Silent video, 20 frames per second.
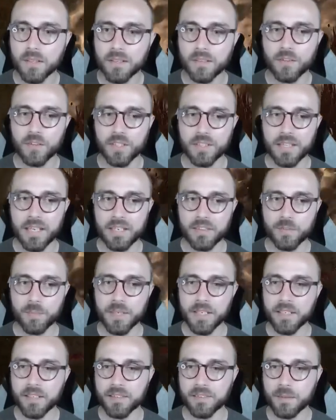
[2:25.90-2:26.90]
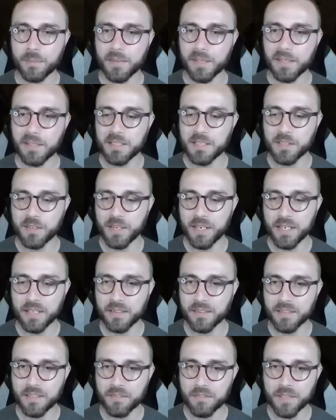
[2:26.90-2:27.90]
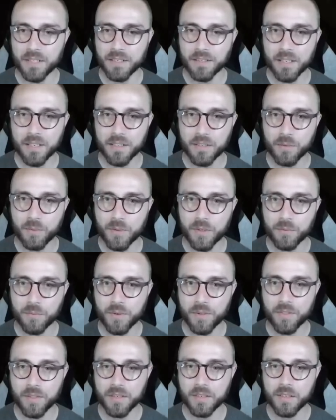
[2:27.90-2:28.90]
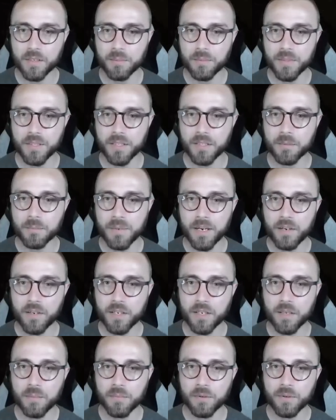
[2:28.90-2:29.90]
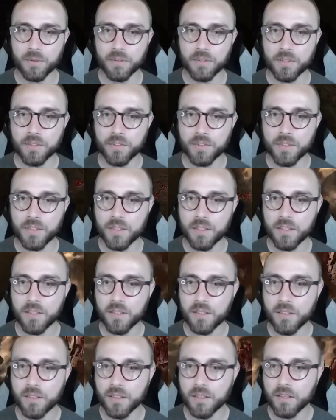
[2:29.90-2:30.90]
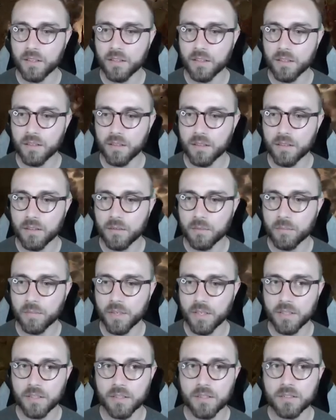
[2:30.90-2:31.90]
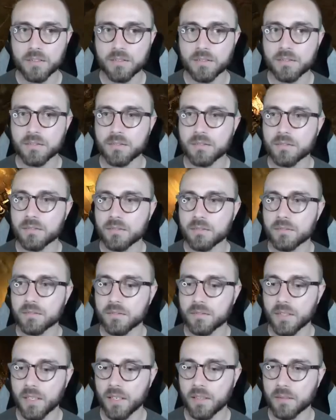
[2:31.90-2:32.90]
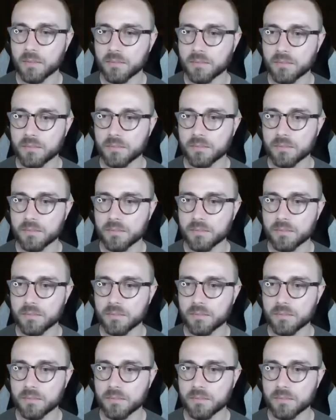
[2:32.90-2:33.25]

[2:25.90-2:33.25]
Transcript: Doesn't look that speedy because I'm in a tier 87 at 91 with incomplete Paragon boards. But, yeah.